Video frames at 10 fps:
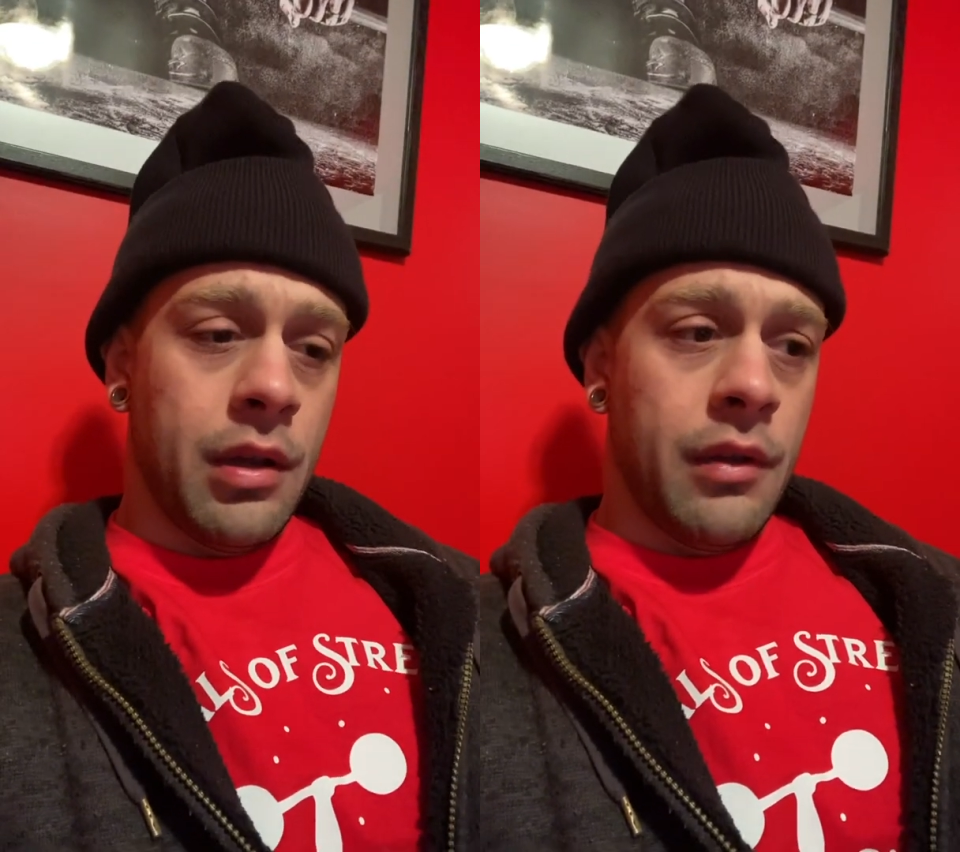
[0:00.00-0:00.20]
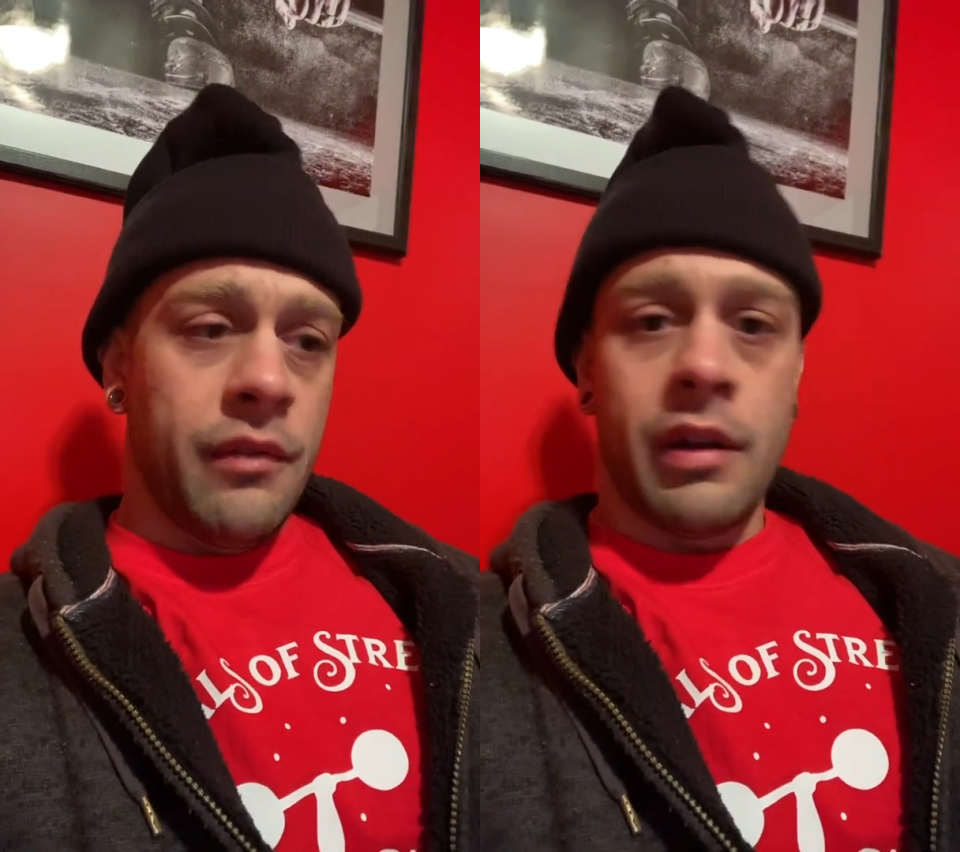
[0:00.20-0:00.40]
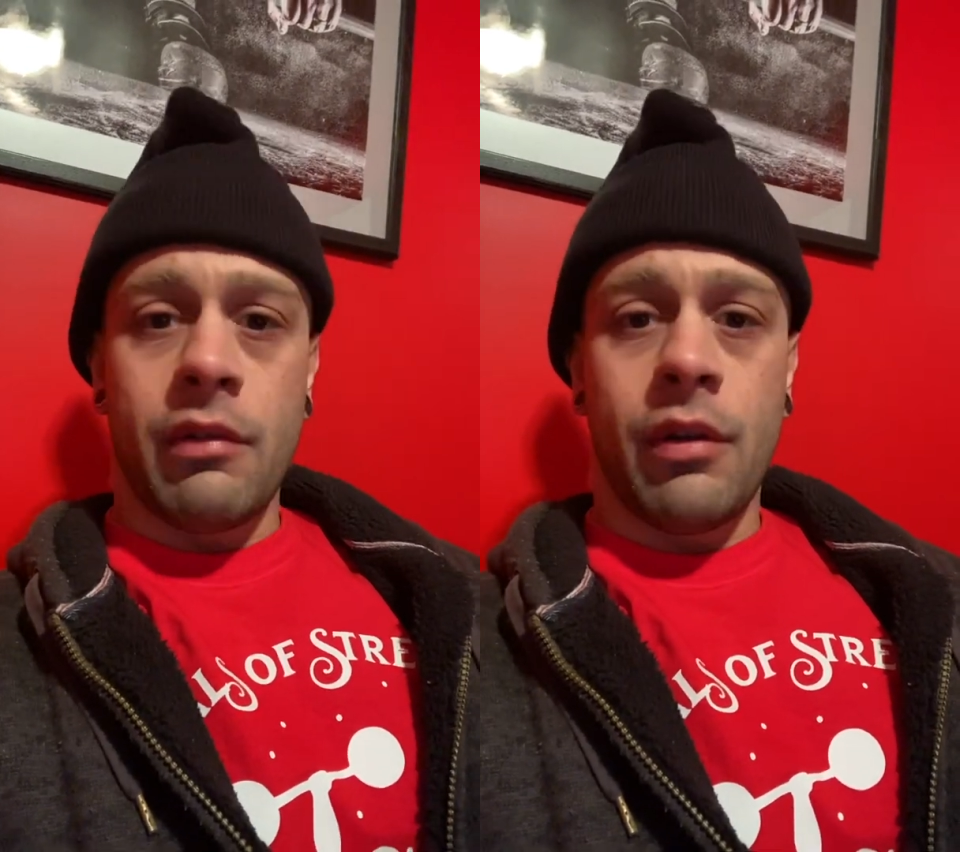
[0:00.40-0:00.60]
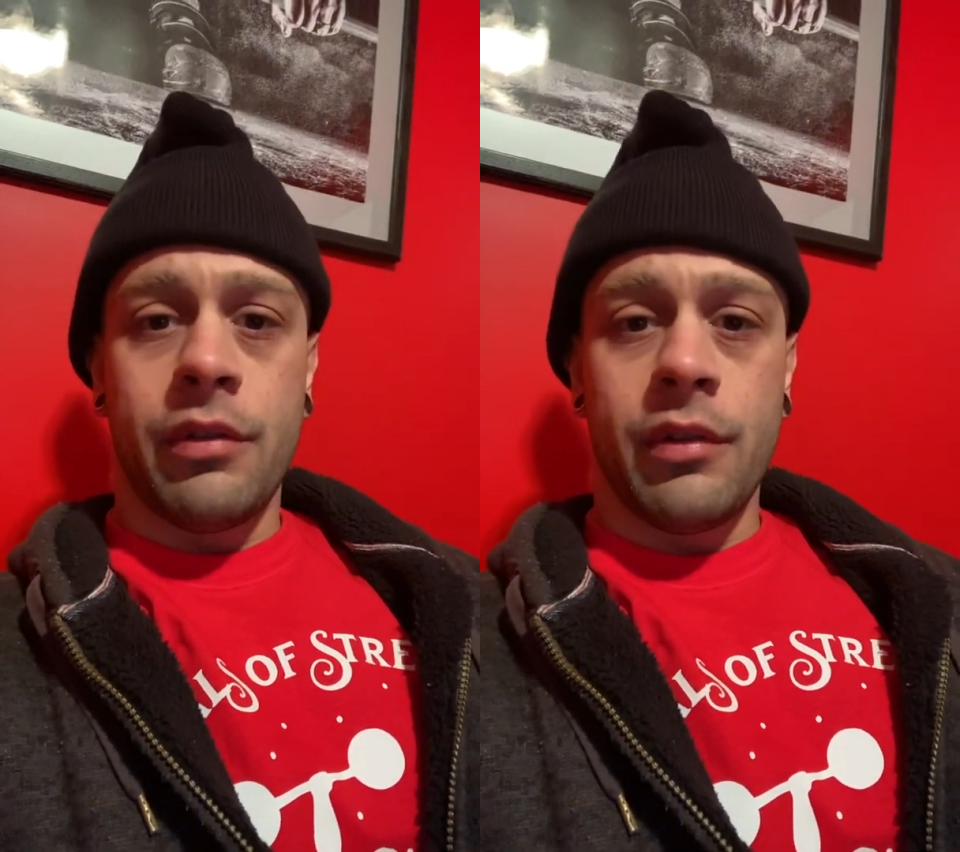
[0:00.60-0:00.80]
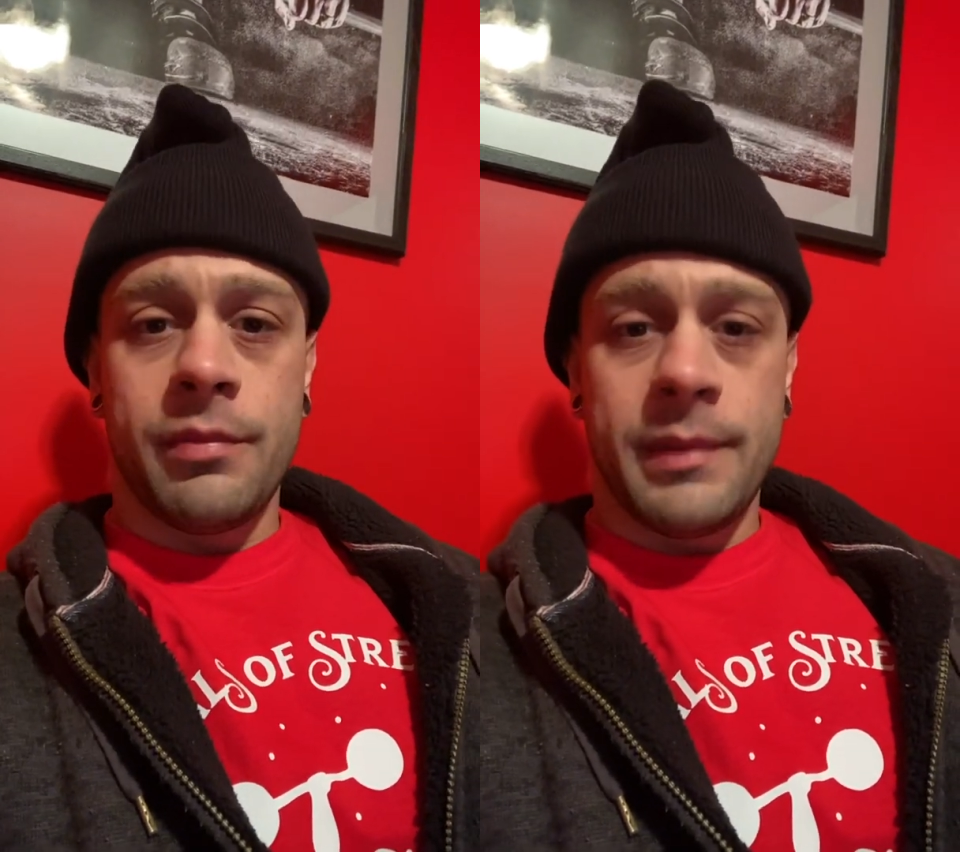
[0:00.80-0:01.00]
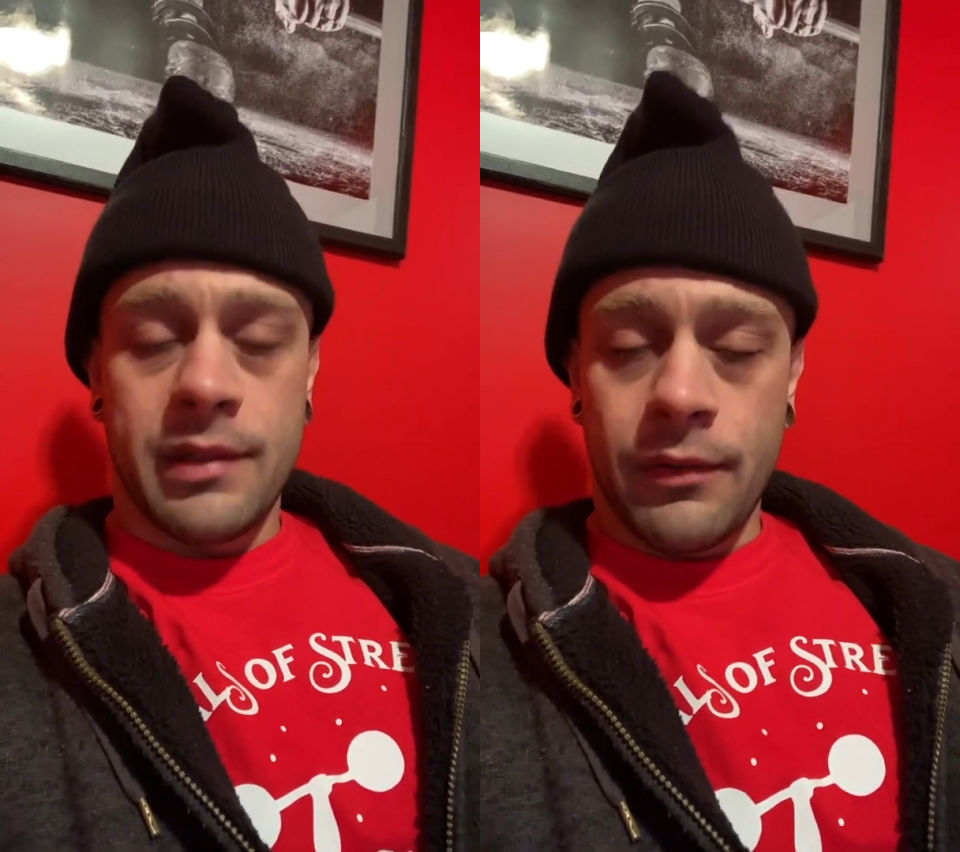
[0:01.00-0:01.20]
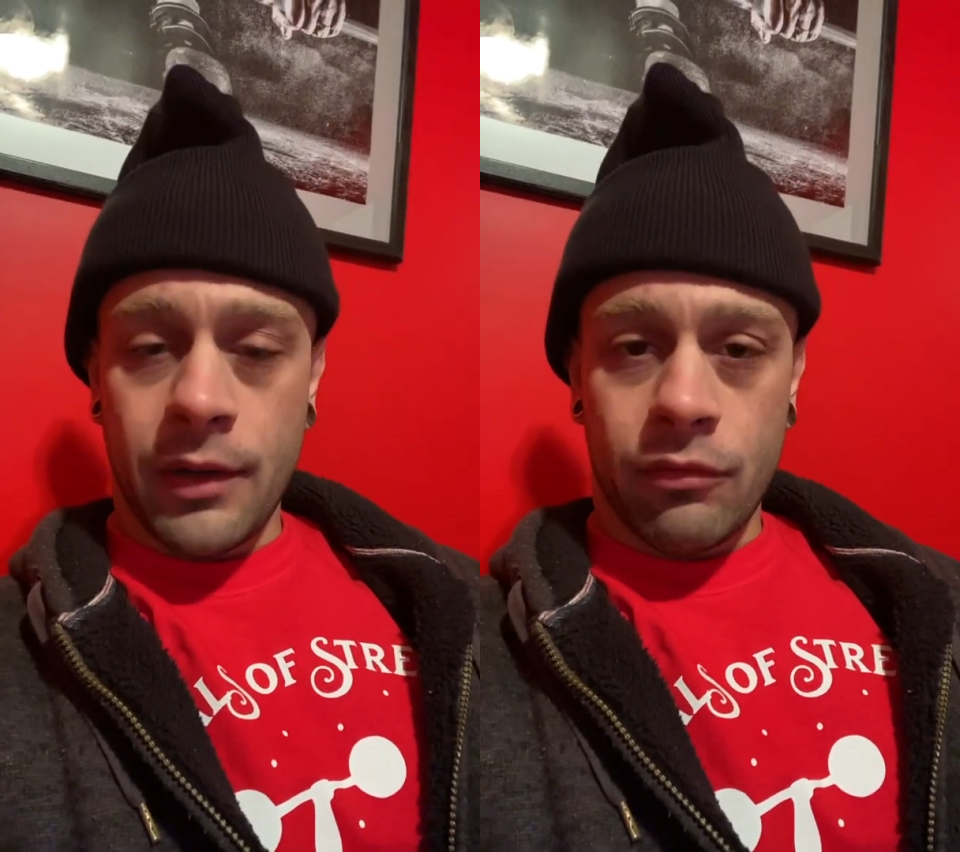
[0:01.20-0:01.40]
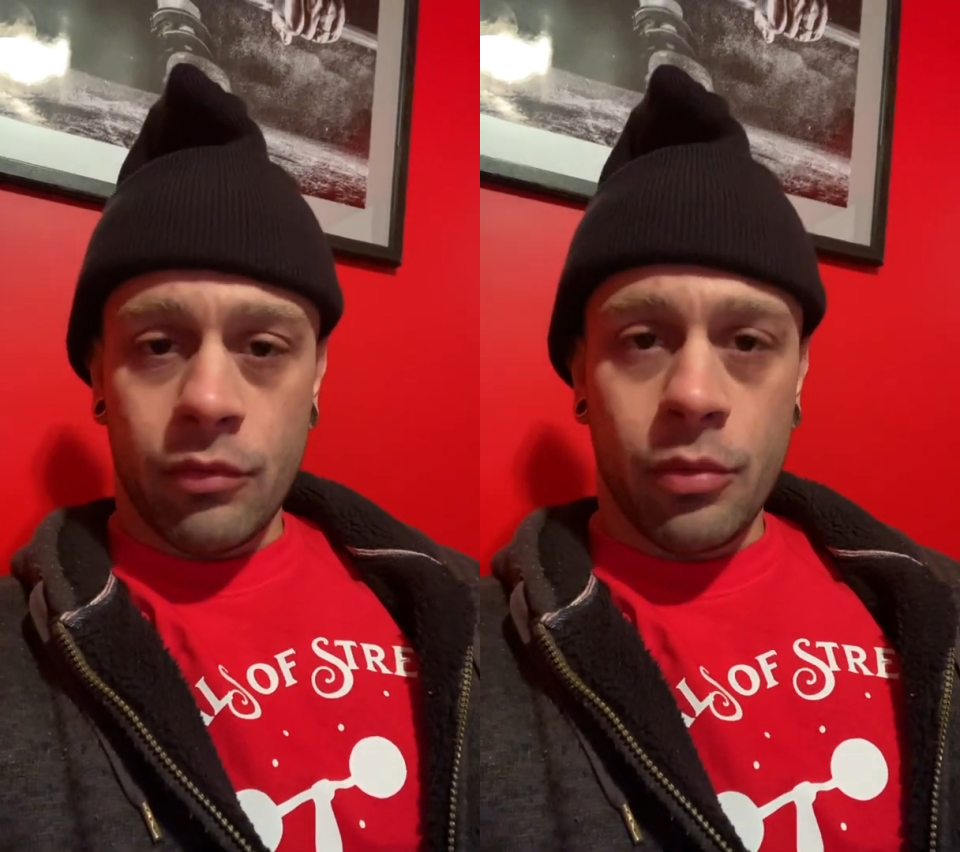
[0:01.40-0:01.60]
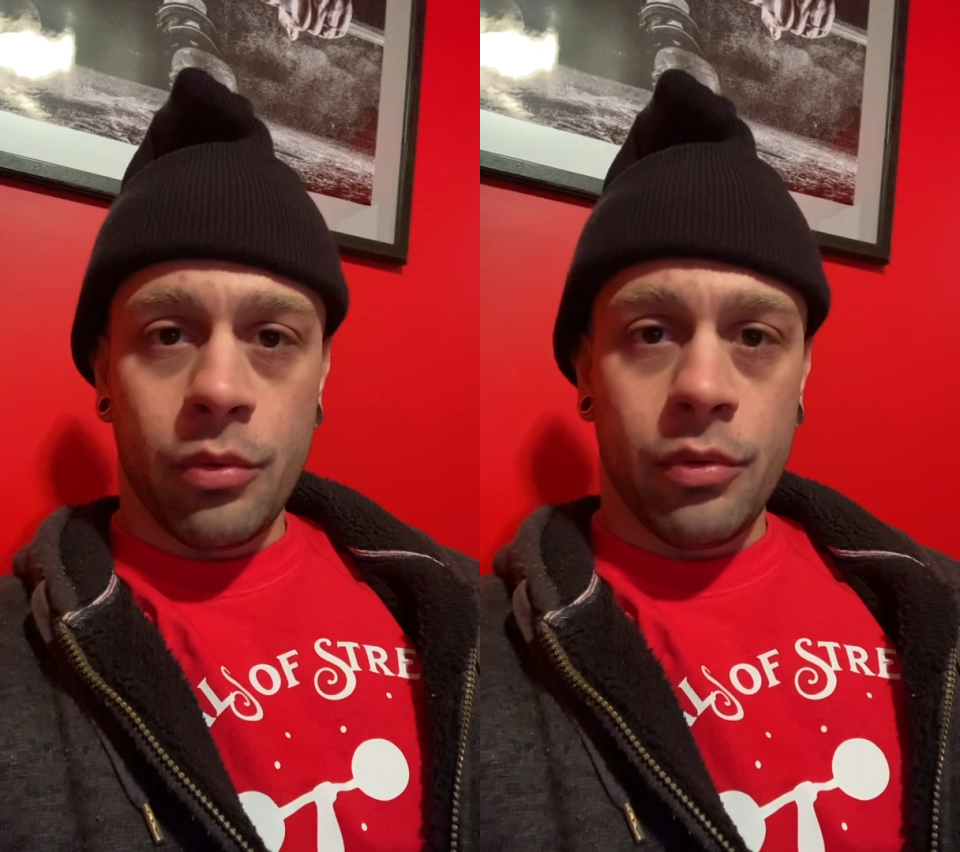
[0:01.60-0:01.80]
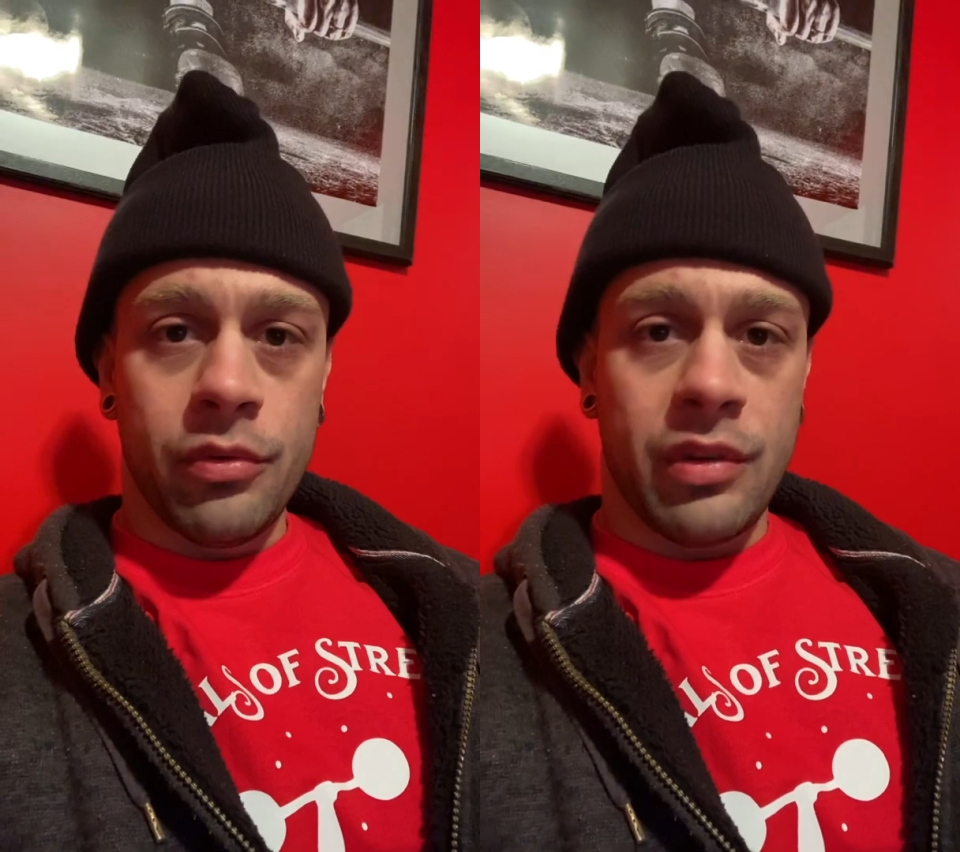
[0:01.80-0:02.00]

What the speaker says: figure out the specific rules,